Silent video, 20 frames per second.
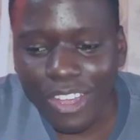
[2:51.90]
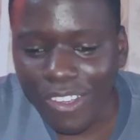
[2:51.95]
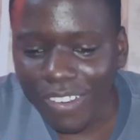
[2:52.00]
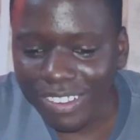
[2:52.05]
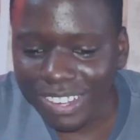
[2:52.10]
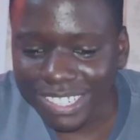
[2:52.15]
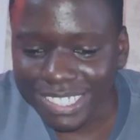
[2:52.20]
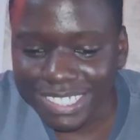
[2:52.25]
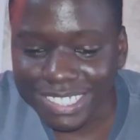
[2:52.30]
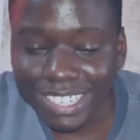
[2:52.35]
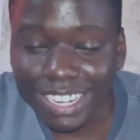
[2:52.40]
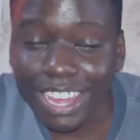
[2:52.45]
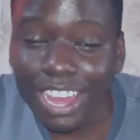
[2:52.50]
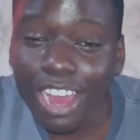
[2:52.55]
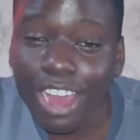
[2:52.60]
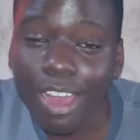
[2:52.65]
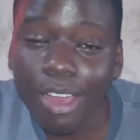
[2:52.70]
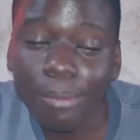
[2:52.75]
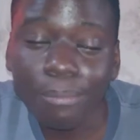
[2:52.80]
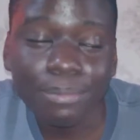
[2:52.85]
Honestly,
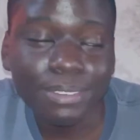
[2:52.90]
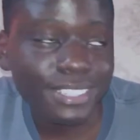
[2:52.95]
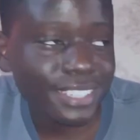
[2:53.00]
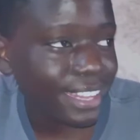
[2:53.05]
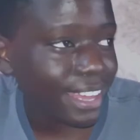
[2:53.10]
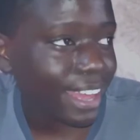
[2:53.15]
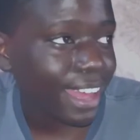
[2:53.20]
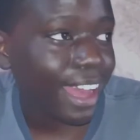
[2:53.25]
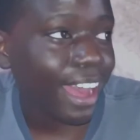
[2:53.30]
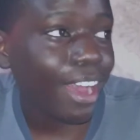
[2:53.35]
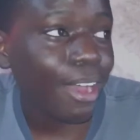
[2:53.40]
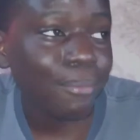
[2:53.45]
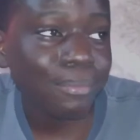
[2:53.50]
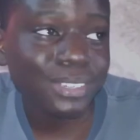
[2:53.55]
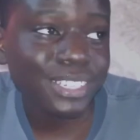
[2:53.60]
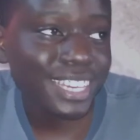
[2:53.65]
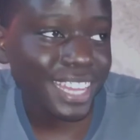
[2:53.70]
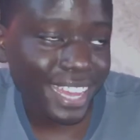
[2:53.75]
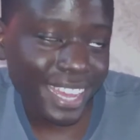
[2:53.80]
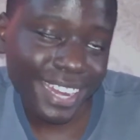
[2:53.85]
I'm
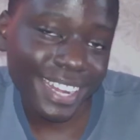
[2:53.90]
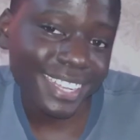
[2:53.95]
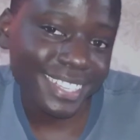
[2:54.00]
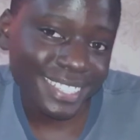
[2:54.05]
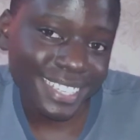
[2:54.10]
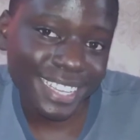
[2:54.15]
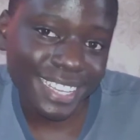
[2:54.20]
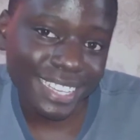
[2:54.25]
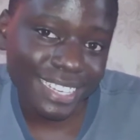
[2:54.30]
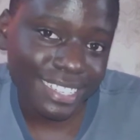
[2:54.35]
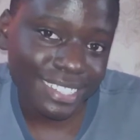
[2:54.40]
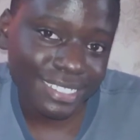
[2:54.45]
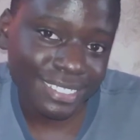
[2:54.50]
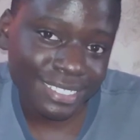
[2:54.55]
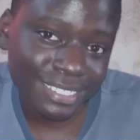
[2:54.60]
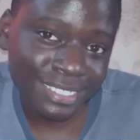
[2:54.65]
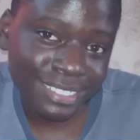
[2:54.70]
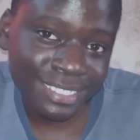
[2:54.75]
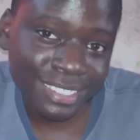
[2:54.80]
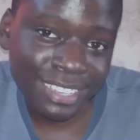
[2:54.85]
tired as hell.
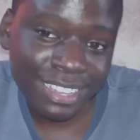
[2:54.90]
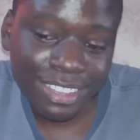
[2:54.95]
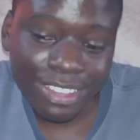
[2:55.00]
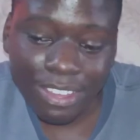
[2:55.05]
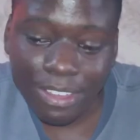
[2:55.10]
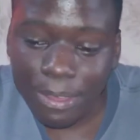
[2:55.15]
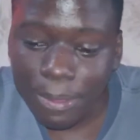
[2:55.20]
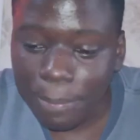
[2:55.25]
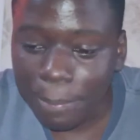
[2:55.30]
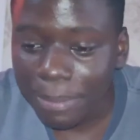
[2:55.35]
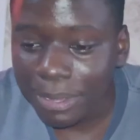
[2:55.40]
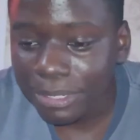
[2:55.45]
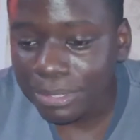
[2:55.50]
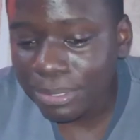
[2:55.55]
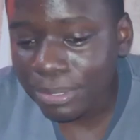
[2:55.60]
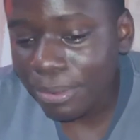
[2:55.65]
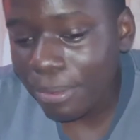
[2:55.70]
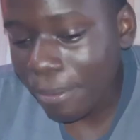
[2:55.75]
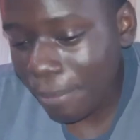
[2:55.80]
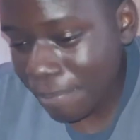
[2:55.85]
But
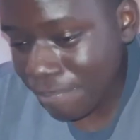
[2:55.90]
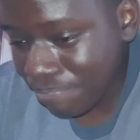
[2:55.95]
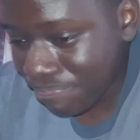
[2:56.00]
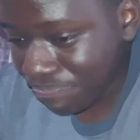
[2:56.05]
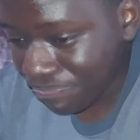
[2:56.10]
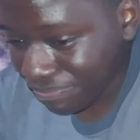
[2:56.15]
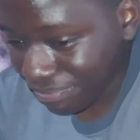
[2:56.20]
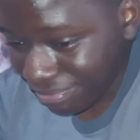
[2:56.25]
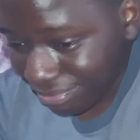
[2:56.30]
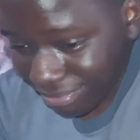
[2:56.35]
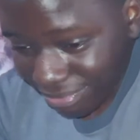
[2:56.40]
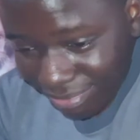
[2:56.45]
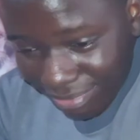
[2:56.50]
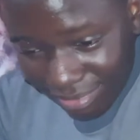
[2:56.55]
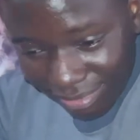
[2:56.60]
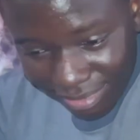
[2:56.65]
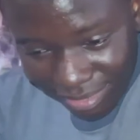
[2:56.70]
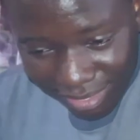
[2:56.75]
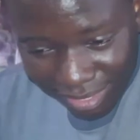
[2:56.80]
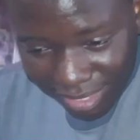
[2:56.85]
you know,
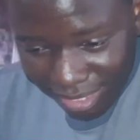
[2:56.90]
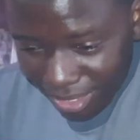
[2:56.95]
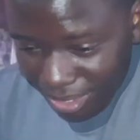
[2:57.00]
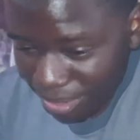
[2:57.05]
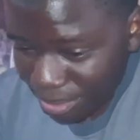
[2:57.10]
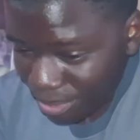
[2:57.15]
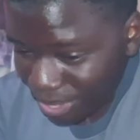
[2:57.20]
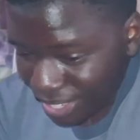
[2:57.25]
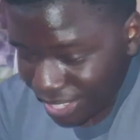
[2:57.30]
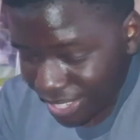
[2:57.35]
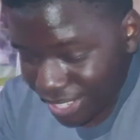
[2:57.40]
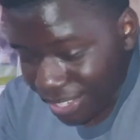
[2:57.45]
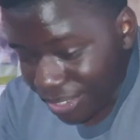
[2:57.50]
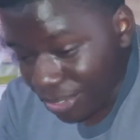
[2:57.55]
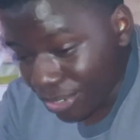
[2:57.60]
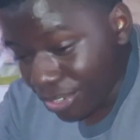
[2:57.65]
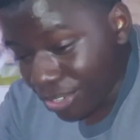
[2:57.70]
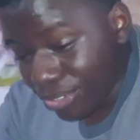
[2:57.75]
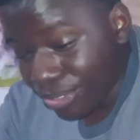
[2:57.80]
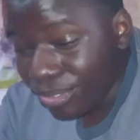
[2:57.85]
we're still
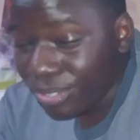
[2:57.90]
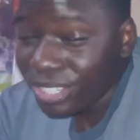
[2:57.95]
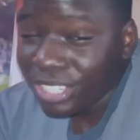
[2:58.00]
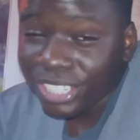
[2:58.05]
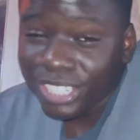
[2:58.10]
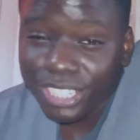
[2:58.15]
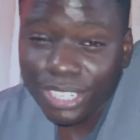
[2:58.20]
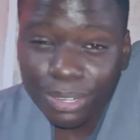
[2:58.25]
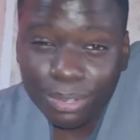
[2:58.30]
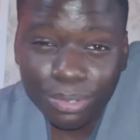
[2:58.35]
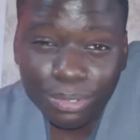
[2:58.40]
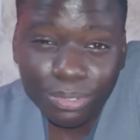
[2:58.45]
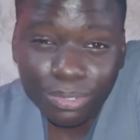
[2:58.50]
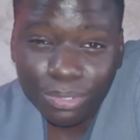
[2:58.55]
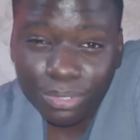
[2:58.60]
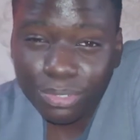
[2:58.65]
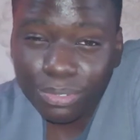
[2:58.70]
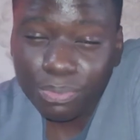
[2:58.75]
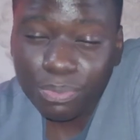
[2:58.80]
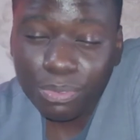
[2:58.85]
gonna do. Shout out to
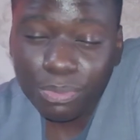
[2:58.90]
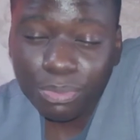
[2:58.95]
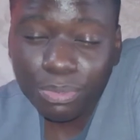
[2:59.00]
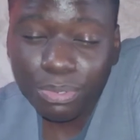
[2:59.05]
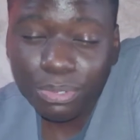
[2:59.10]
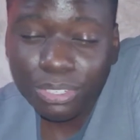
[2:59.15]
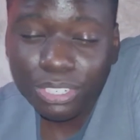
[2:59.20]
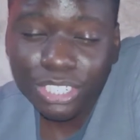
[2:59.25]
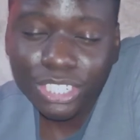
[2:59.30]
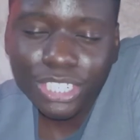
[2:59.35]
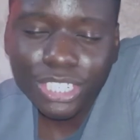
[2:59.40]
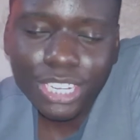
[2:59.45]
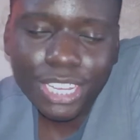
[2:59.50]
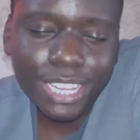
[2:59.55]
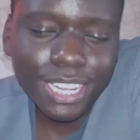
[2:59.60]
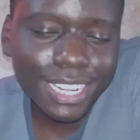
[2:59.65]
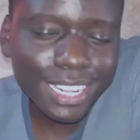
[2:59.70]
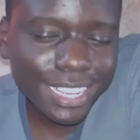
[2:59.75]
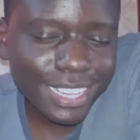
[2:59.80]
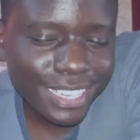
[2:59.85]
those people,
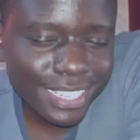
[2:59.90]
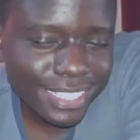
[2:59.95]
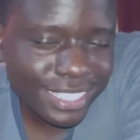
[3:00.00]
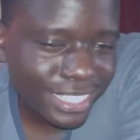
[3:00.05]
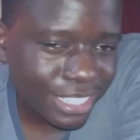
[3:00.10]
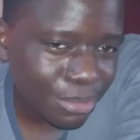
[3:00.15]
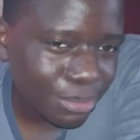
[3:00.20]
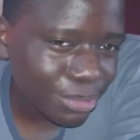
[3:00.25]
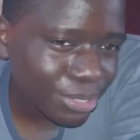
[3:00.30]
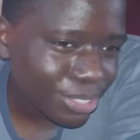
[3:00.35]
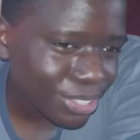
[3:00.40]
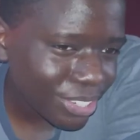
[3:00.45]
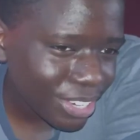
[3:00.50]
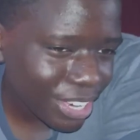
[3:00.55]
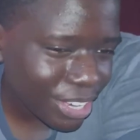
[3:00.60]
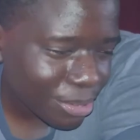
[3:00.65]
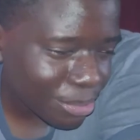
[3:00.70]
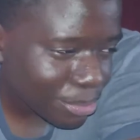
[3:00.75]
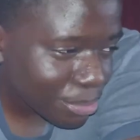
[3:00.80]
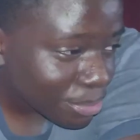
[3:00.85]
share, like,
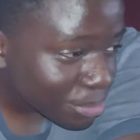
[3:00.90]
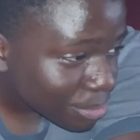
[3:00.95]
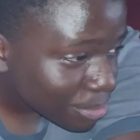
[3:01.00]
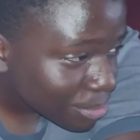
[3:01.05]
subscribe,